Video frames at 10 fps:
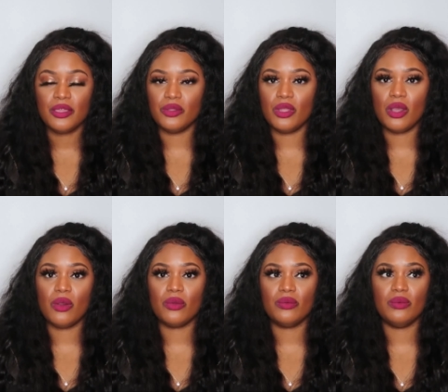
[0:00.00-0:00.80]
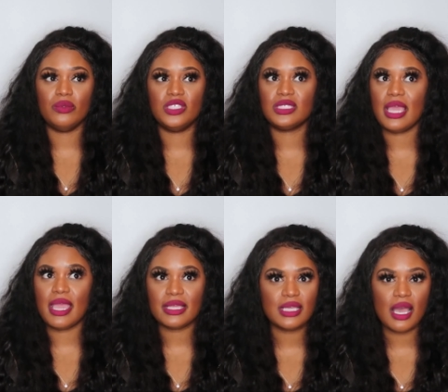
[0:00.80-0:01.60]
You know, just
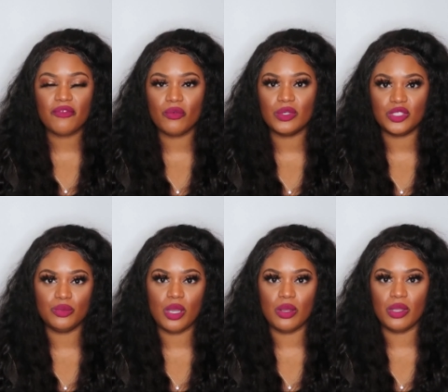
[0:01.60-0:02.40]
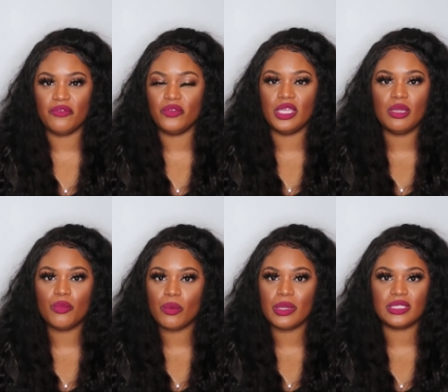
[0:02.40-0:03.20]
ask God for what you want. If you need
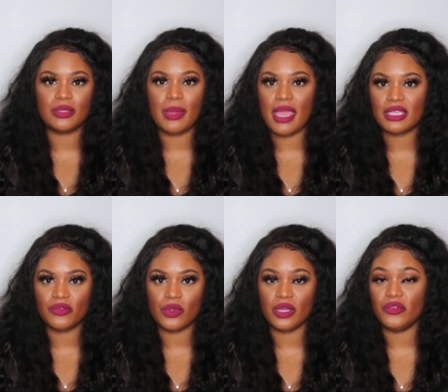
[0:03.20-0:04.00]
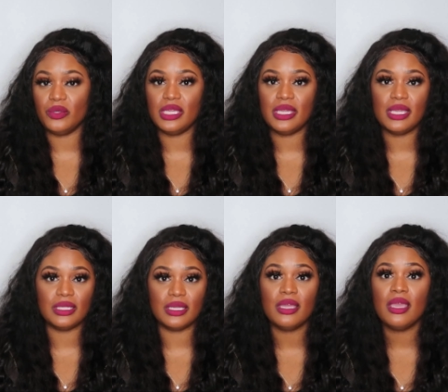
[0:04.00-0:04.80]
more wisdom, ask for it. If you need
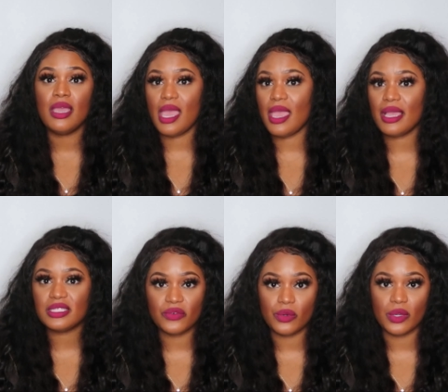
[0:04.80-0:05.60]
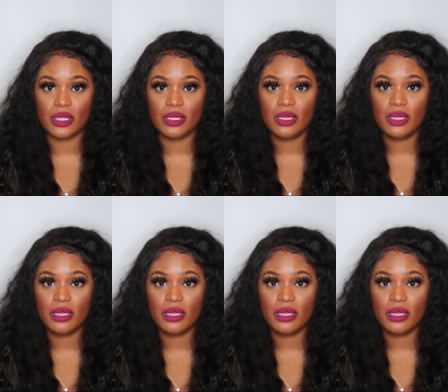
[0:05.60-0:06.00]
healing, ask for it.